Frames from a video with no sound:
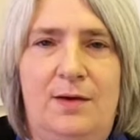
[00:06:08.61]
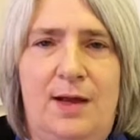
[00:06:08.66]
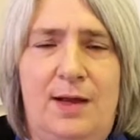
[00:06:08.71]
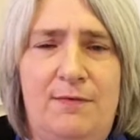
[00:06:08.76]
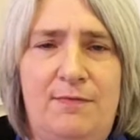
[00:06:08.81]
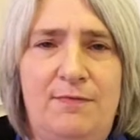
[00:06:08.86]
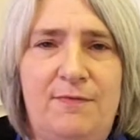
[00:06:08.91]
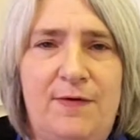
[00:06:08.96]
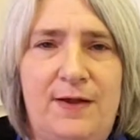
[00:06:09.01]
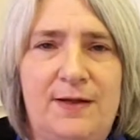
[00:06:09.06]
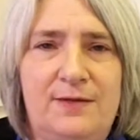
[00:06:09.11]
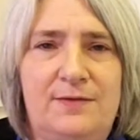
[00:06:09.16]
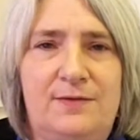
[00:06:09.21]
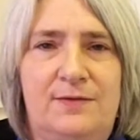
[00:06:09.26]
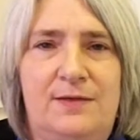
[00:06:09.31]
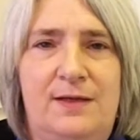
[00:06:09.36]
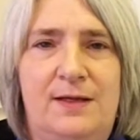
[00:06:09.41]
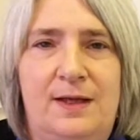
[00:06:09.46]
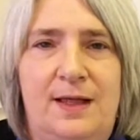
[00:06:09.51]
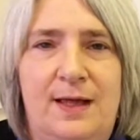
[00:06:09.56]

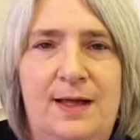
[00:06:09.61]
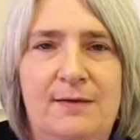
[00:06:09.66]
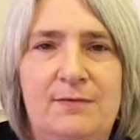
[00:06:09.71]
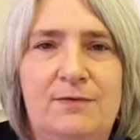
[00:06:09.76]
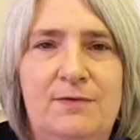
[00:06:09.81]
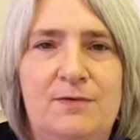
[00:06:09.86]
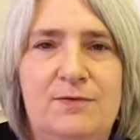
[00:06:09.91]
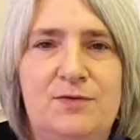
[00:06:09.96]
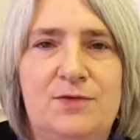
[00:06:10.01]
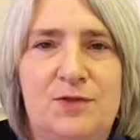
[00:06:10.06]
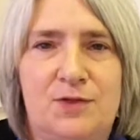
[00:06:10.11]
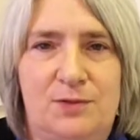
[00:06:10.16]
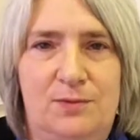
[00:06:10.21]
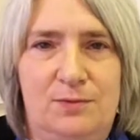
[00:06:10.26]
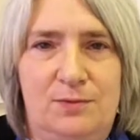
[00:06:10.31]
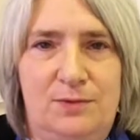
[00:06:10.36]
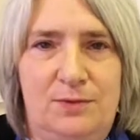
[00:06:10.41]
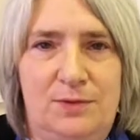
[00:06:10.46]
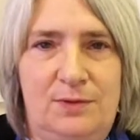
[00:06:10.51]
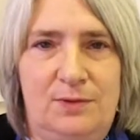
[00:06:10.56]
affect the lives of
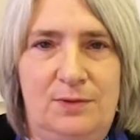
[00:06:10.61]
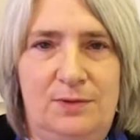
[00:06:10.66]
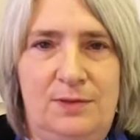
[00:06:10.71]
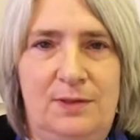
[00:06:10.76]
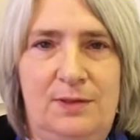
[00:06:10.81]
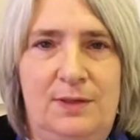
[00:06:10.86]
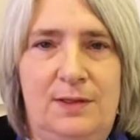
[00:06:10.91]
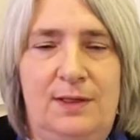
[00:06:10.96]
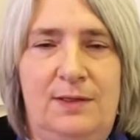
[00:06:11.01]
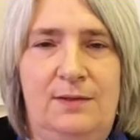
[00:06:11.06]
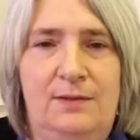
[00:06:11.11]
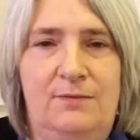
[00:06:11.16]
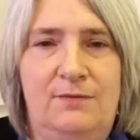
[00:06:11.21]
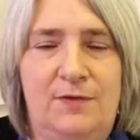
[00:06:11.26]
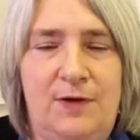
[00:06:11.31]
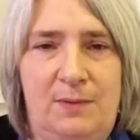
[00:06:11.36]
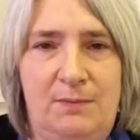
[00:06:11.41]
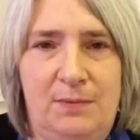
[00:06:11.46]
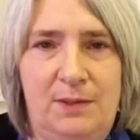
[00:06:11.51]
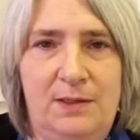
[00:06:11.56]
children and
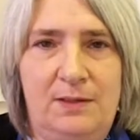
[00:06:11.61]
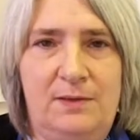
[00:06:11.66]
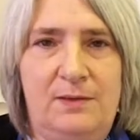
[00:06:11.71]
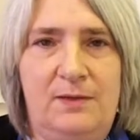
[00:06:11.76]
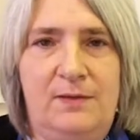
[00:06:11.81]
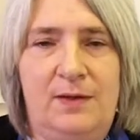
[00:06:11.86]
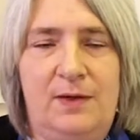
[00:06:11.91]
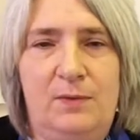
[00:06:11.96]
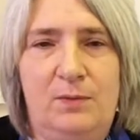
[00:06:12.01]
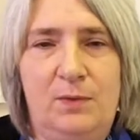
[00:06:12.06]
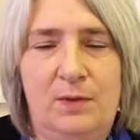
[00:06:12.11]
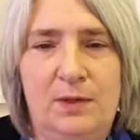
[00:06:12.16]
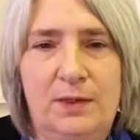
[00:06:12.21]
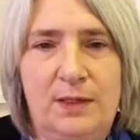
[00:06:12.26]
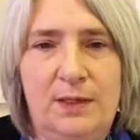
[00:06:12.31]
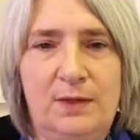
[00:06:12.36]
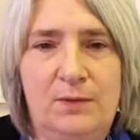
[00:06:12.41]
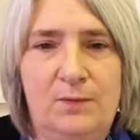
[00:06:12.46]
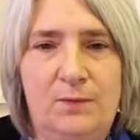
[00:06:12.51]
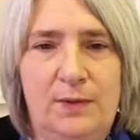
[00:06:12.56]
families that they're
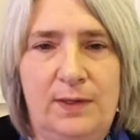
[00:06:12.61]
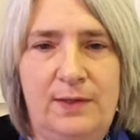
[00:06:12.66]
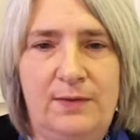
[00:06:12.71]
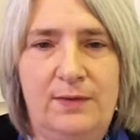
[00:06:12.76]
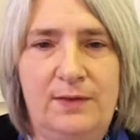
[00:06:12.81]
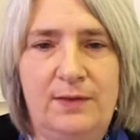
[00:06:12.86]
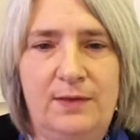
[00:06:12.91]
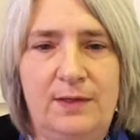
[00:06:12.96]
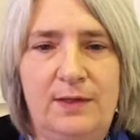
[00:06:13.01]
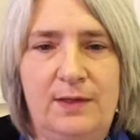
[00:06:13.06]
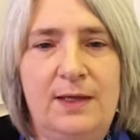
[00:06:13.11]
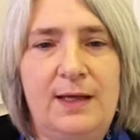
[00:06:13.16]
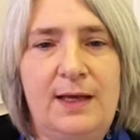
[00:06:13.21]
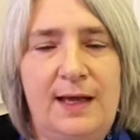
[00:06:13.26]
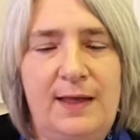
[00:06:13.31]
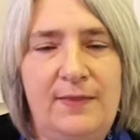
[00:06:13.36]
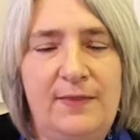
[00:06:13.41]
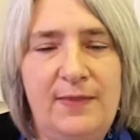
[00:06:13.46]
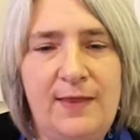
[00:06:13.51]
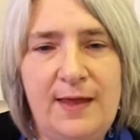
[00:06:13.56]
working with,
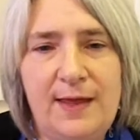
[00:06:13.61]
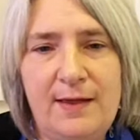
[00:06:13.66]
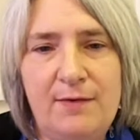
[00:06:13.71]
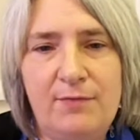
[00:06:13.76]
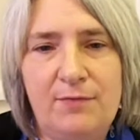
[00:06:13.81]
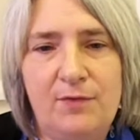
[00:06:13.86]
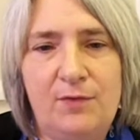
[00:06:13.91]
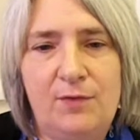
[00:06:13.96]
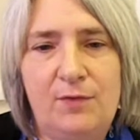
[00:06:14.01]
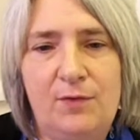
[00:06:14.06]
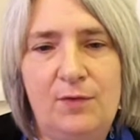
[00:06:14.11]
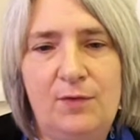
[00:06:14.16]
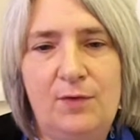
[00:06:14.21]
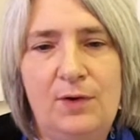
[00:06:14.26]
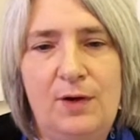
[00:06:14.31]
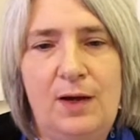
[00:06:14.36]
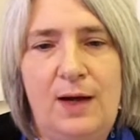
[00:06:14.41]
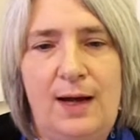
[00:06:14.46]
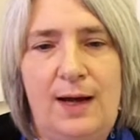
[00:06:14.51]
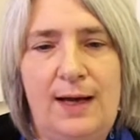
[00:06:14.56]
and therefore
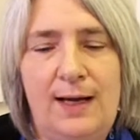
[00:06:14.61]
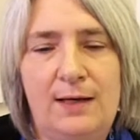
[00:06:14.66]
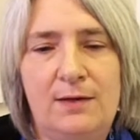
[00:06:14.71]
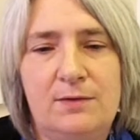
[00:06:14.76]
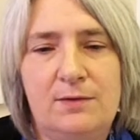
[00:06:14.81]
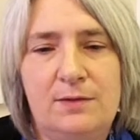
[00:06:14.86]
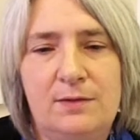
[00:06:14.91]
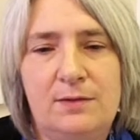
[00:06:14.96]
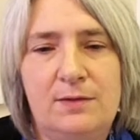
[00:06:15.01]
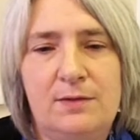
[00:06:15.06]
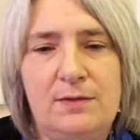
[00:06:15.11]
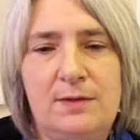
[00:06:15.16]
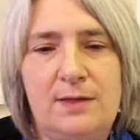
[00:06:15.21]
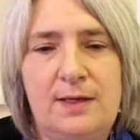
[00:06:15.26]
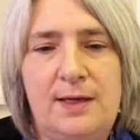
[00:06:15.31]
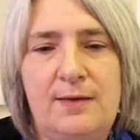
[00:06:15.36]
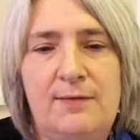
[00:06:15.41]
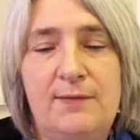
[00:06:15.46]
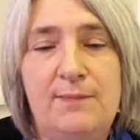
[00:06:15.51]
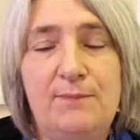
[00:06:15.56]
how does
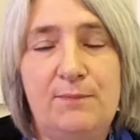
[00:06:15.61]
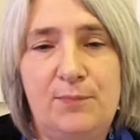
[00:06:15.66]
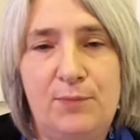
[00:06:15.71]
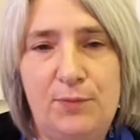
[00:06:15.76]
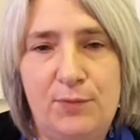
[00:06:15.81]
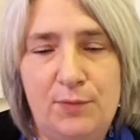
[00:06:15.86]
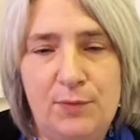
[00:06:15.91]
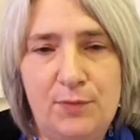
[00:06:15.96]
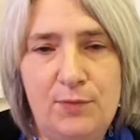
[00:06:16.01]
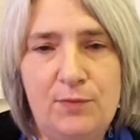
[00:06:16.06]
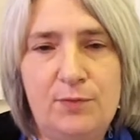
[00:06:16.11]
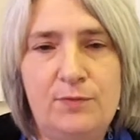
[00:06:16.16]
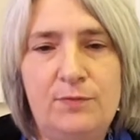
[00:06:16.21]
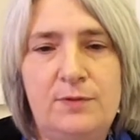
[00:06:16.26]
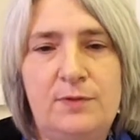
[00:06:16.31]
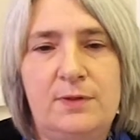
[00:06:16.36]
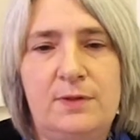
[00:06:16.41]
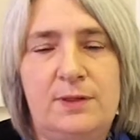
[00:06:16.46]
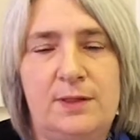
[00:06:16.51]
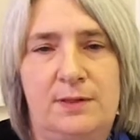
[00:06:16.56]
their
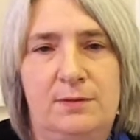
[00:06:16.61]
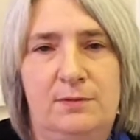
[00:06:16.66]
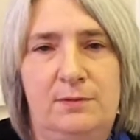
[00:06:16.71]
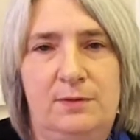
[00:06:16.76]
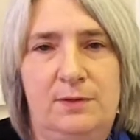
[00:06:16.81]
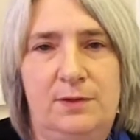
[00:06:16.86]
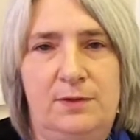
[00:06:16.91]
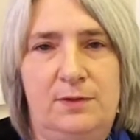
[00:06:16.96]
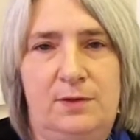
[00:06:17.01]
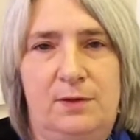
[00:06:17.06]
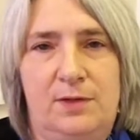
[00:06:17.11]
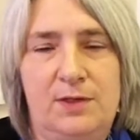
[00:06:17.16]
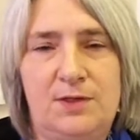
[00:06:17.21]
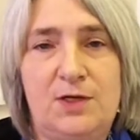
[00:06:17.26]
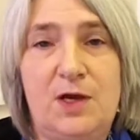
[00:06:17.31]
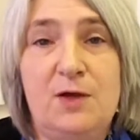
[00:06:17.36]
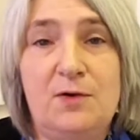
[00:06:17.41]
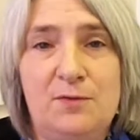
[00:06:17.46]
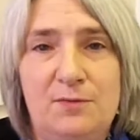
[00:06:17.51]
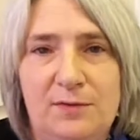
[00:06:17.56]
improved skills and
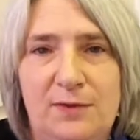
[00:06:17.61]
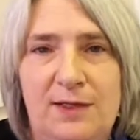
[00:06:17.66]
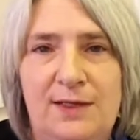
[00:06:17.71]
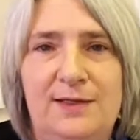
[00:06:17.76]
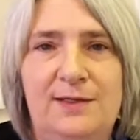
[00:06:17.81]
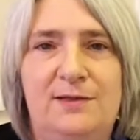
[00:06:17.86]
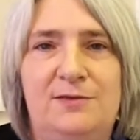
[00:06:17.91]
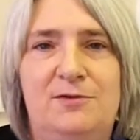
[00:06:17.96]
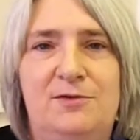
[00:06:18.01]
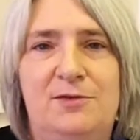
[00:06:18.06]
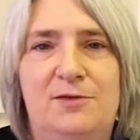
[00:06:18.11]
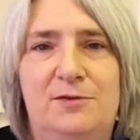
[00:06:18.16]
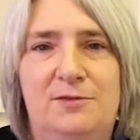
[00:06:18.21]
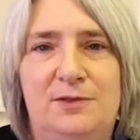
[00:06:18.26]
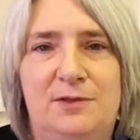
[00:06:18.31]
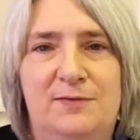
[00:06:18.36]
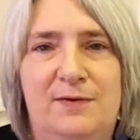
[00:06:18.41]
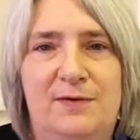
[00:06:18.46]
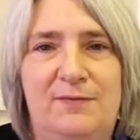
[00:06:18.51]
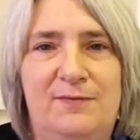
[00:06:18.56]
knowledge, hopefully as a
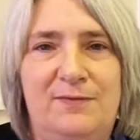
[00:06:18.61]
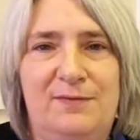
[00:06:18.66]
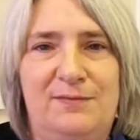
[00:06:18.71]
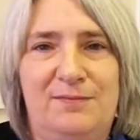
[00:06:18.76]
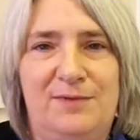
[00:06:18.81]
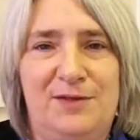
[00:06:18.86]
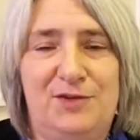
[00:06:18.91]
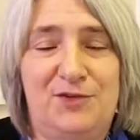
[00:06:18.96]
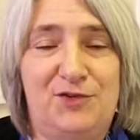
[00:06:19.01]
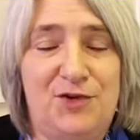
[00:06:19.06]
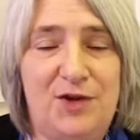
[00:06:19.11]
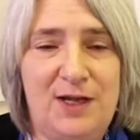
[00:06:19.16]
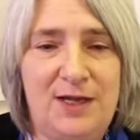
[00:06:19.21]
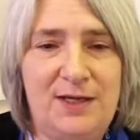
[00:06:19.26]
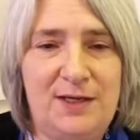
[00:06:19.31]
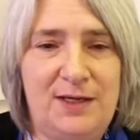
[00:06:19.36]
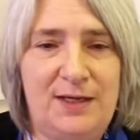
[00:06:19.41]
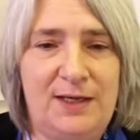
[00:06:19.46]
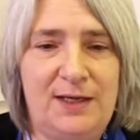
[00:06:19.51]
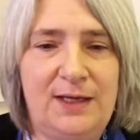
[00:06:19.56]
result of having the
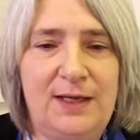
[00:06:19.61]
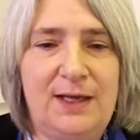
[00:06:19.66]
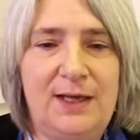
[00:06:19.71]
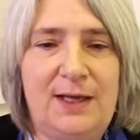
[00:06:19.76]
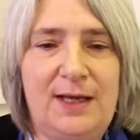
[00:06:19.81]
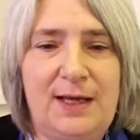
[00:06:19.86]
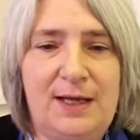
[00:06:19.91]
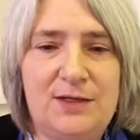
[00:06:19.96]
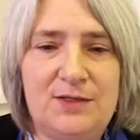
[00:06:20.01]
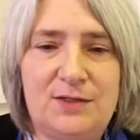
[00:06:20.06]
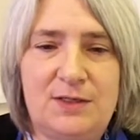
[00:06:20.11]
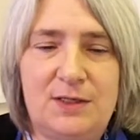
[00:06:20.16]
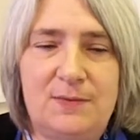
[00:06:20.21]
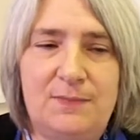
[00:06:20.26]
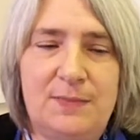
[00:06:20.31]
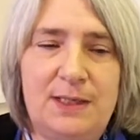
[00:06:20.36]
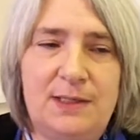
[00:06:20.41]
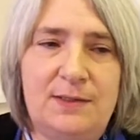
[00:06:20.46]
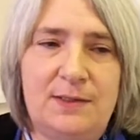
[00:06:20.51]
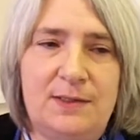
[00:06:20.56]
training, actually
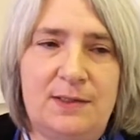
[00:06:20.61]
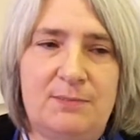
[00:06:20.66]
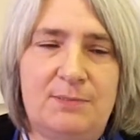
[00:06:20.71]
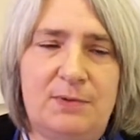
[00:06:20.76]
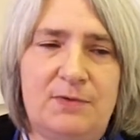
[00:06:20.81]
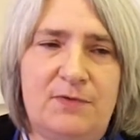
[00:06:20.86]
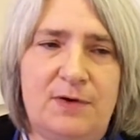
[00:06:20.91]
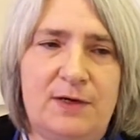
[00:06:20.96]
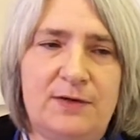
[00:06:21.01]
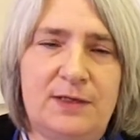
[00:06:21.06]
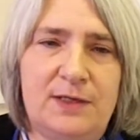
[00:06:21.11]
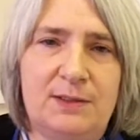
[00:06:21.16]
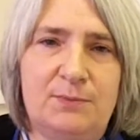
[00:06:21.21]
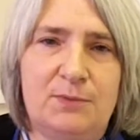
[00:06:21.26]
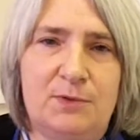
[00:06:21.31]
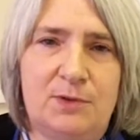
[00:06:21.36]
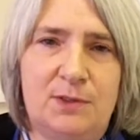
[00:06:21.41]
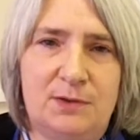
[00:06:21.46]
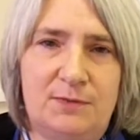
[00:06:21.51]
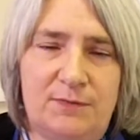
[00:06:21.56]
mean that they're providing a
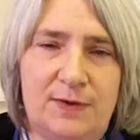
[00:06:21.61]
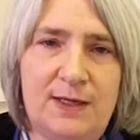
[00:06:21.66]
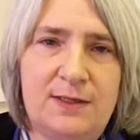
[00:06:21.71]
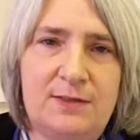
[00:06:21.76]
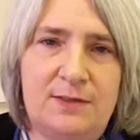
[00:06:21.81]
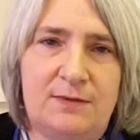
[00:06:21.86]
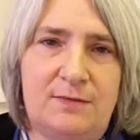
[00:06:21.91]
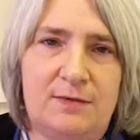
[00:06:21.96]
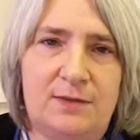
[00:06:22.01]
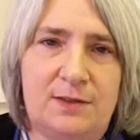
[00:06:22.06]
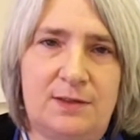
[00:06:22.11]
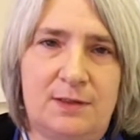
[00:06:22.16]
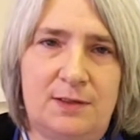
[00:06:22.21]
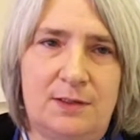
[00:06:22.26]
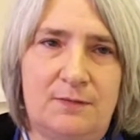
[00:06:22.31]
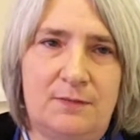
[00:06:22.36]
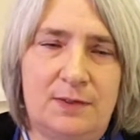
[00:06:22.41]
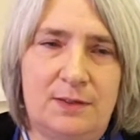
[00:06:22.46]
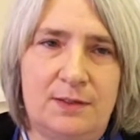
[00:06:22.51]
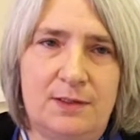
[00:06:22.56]
more effective
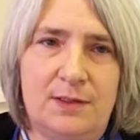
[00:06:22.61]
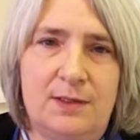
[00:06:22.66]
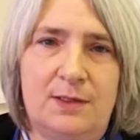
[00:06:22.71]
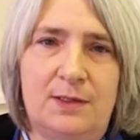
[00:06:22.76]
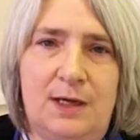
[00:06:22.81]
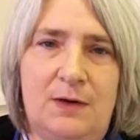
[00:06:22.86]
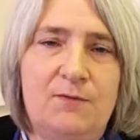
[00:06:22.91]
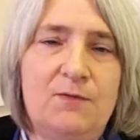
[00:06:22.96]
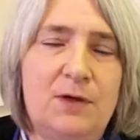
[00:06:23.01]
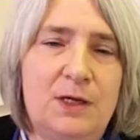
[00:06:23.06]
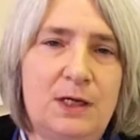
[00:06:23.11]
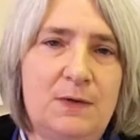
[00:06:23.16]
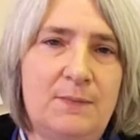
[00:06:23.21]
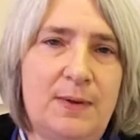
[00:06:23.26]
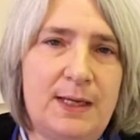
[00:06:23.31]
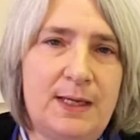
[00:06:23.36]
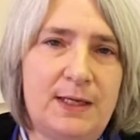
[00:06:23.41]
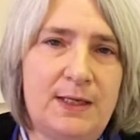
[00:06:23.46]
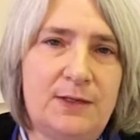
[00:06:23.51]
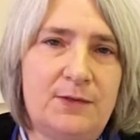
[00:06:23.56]
service and really
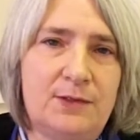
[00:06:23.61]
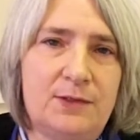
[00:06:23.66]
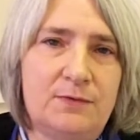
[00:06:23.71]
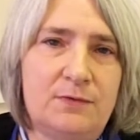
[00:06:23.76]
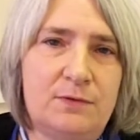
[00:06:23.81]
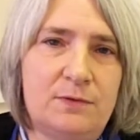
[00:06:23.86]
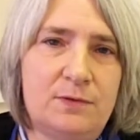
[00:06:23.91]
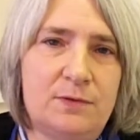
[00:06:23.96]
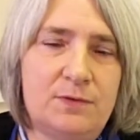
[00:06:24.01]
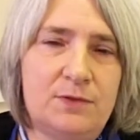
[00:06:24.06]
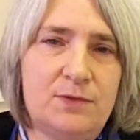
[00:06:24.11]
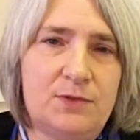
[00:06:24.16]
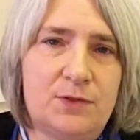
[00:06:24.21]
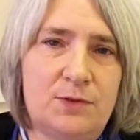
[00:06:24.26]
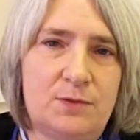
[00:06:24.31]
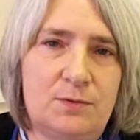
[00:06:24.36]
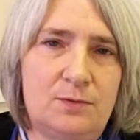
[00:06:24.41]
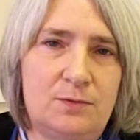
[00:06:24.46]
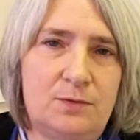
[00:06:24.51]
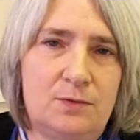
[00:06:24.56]
making a difference to
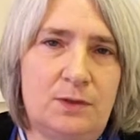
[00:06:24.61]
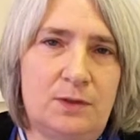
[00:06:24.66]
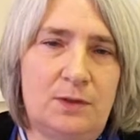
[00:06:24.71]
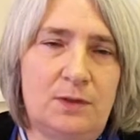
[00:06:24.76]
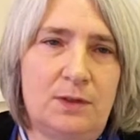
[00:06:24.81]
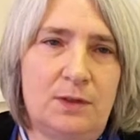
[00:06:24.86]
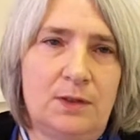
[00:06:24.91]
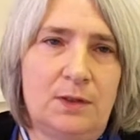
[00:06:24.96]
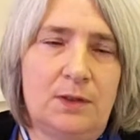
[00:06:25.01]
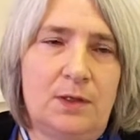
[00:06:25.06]
children.